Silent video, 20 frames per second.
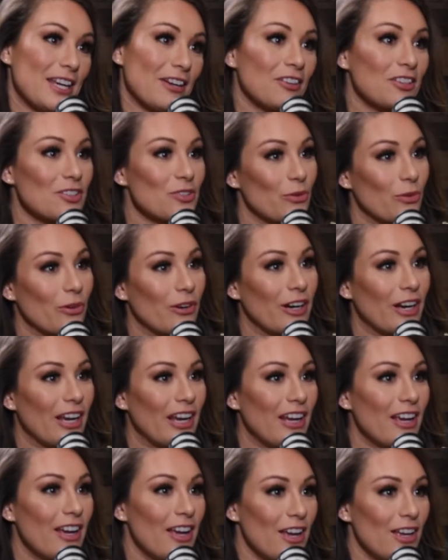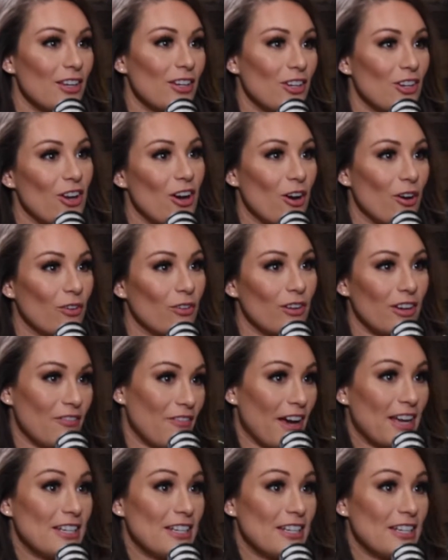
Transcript: territory, if